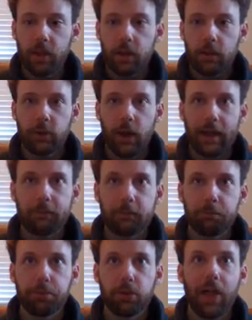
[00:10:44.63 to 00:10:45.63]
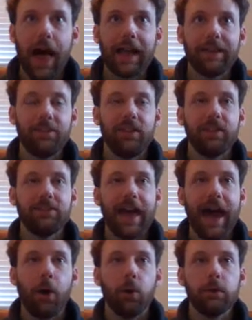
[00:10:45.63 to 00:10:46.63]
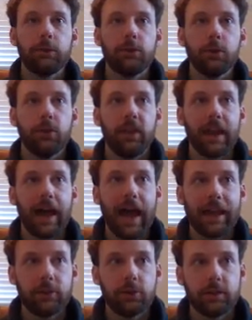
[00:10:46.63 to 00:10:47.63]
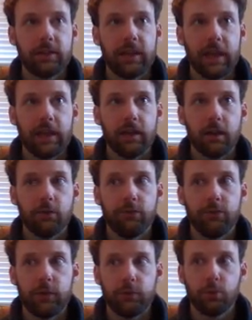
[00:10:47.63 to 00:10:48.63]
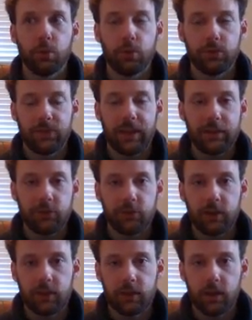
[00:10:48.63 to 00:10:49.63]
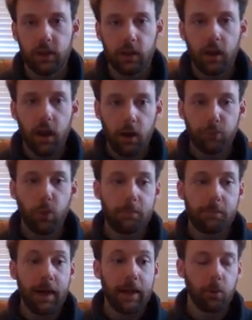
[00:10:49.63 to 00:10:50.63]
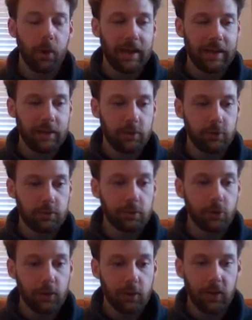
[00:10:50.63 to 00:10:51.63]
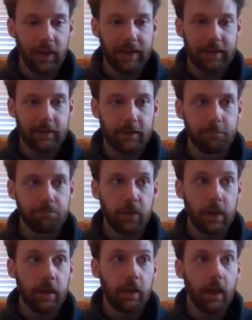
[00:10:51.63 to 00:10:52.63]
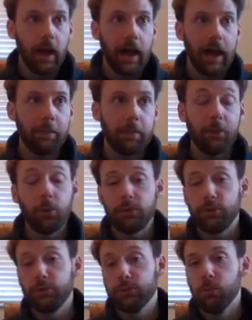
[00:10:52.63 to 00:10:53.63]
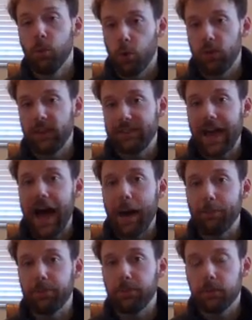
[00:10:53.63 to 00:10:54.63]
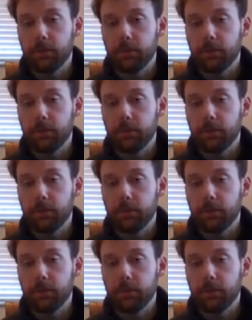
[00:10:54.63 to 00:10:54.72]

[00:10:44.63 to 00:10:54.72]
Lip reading: So I plotted this out so that I could get a visualization of what my range looked like, and which is more the top